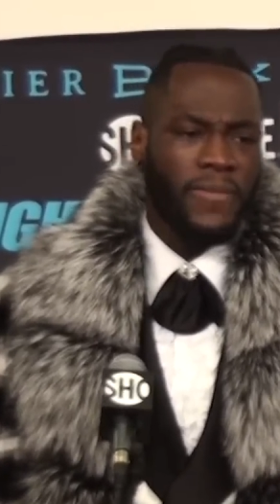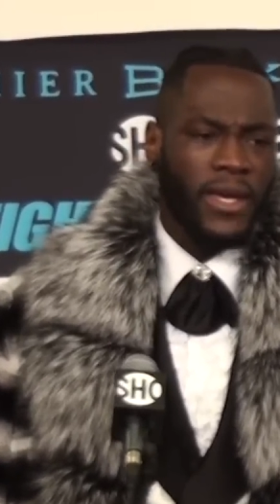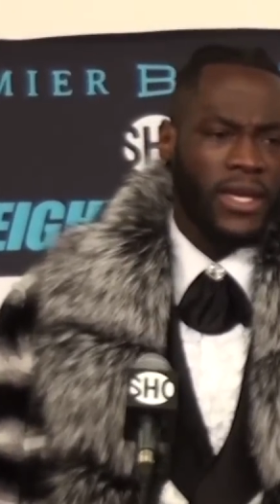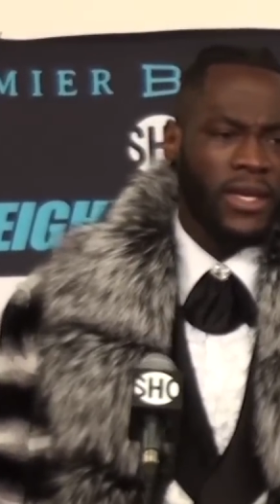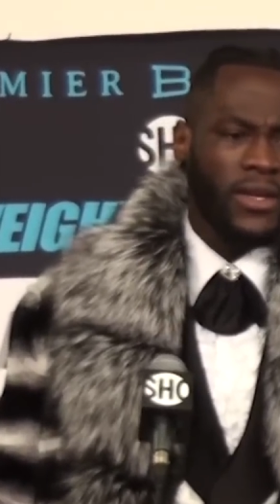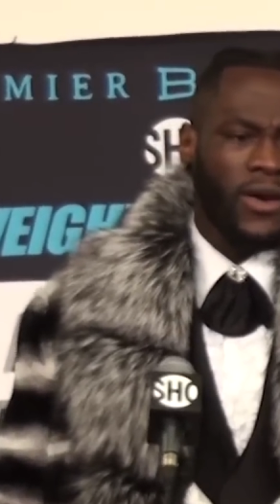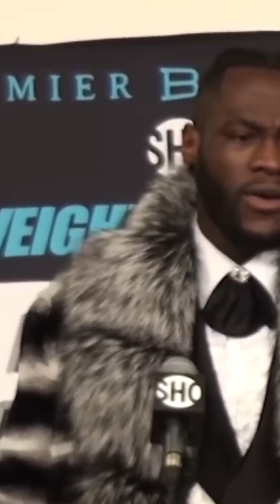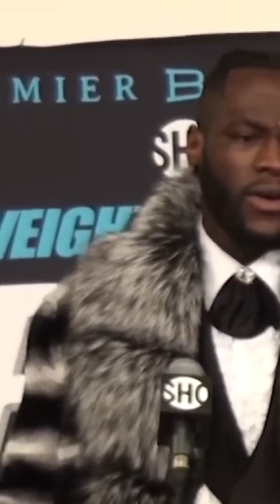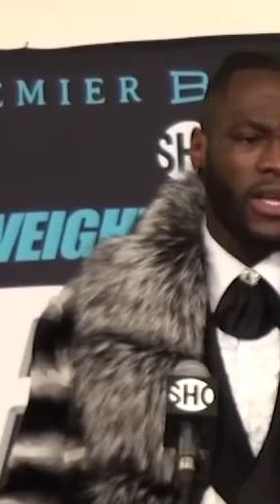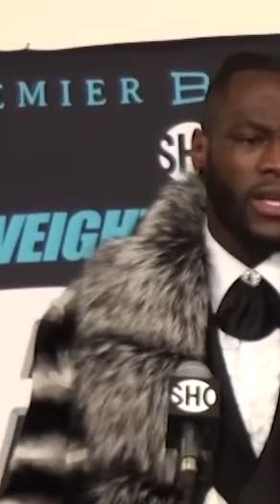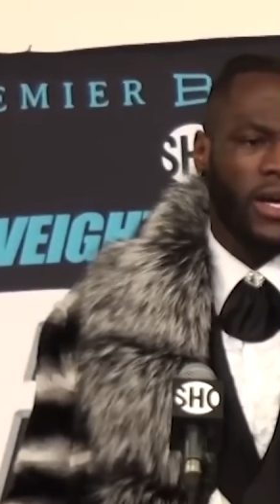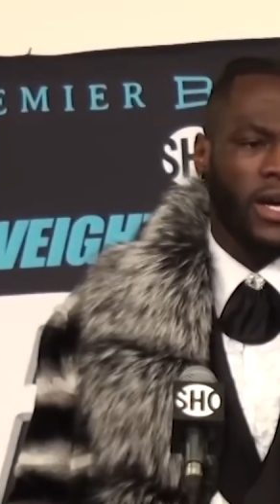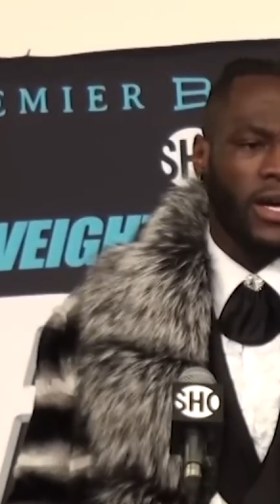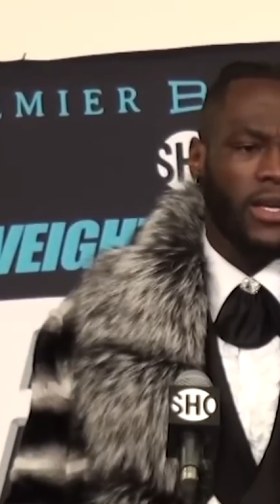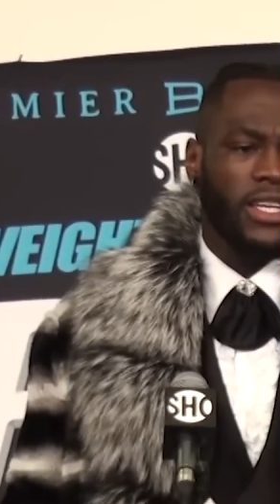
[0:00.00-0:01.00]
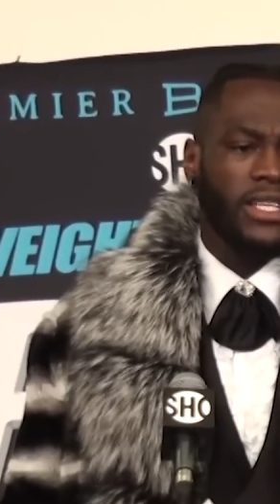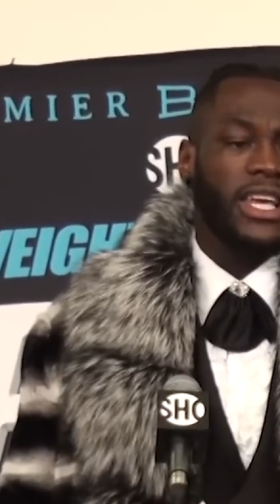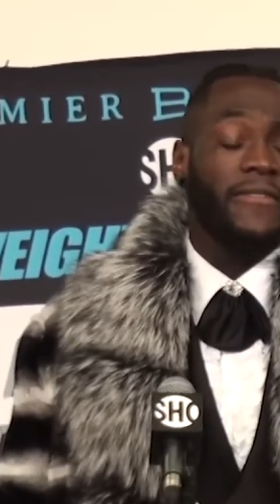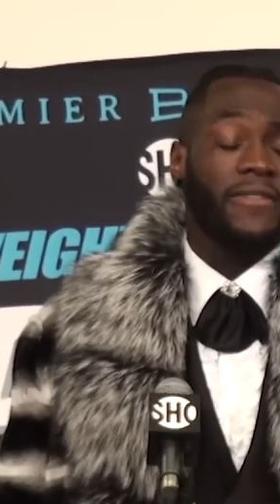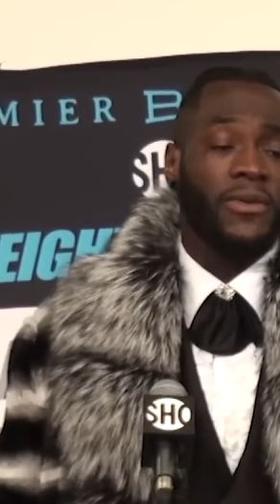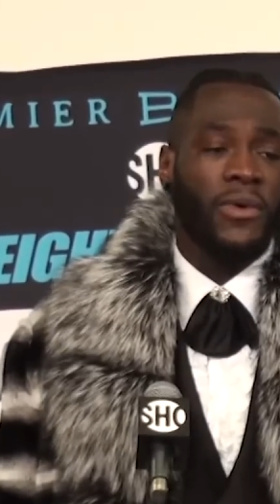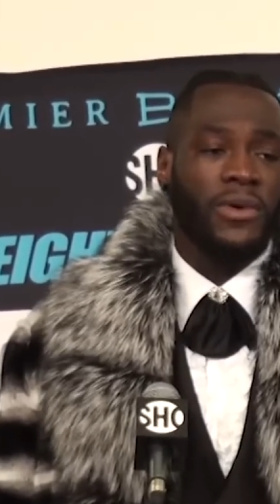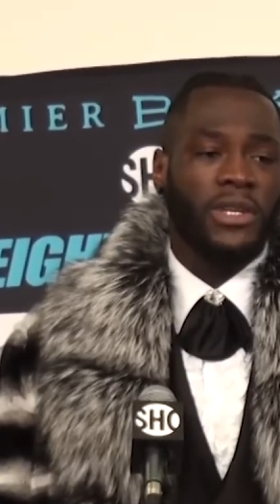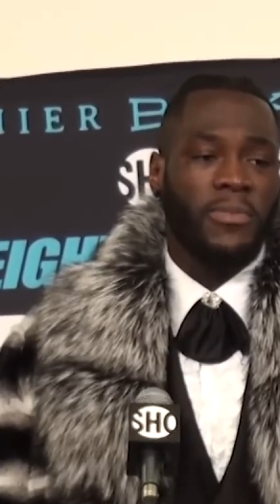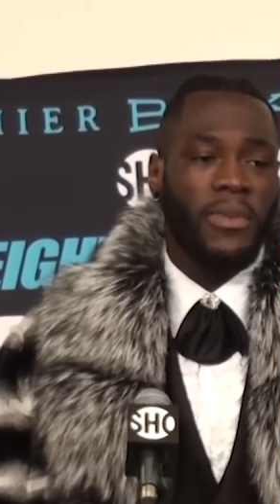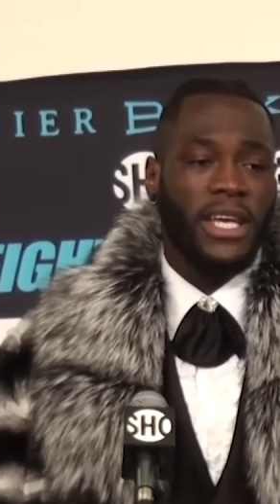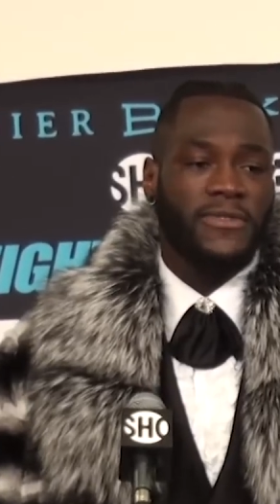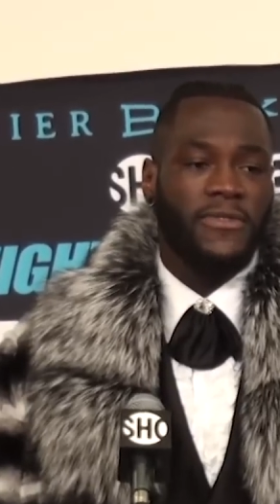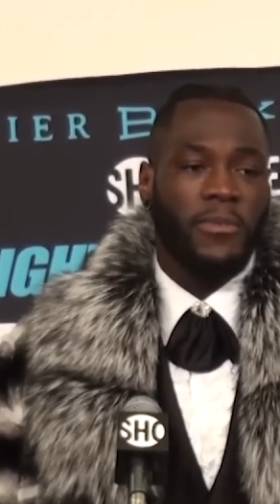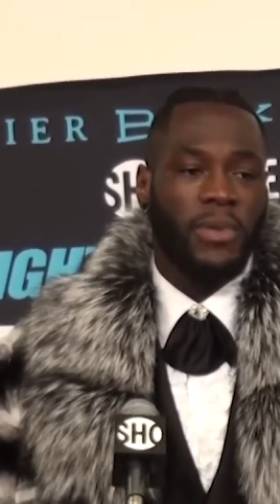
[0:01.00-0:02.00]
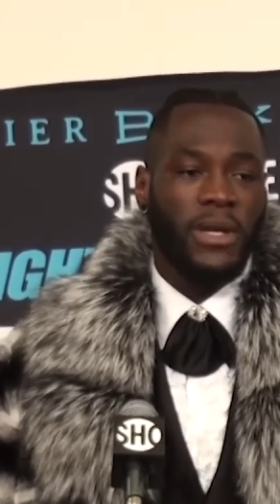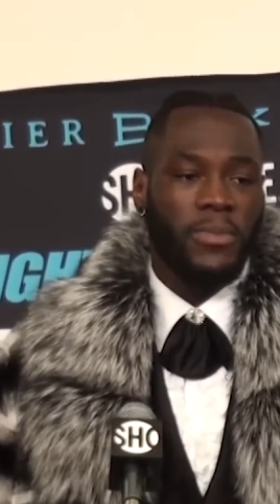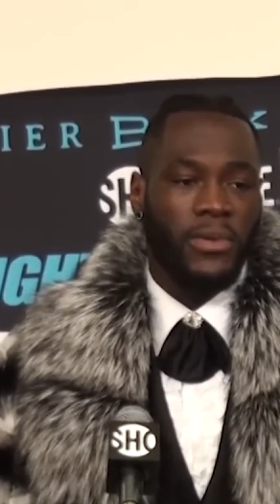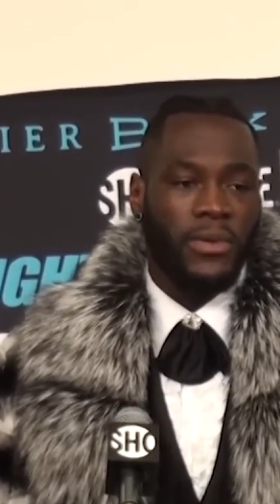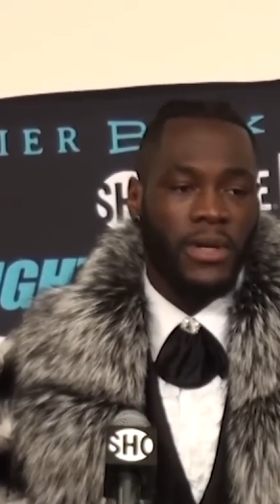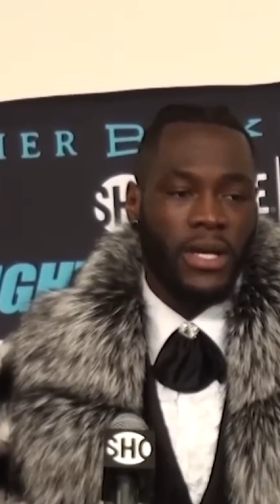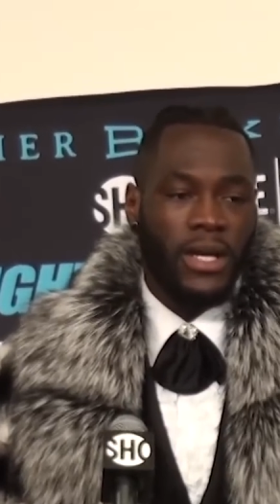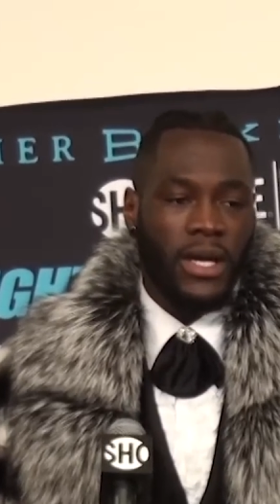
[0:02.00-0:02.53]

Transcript: You know, and uh, he definitely want the best for people,